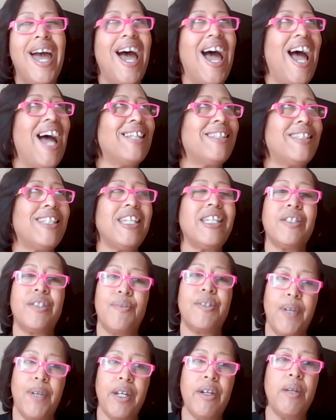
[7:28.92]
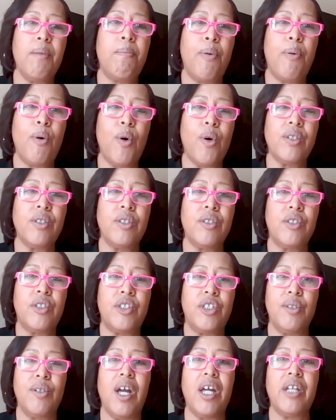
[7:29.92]
I think it's very important
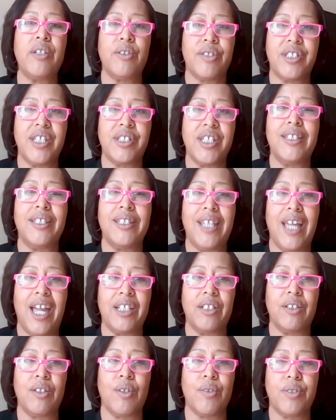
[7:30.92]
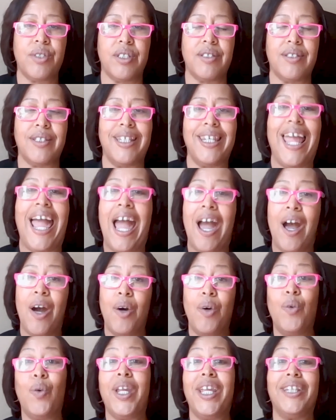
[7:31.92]
to understand the diagnosis and
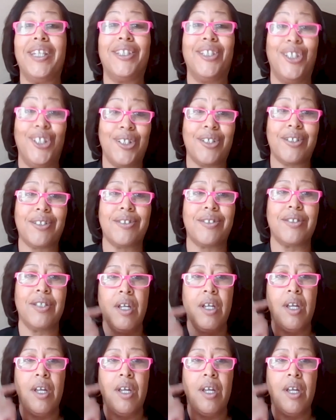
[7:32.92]
how it looks